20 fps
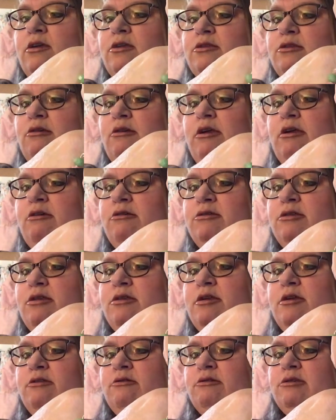So here's
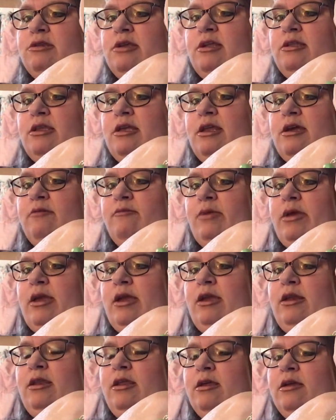another set that I made.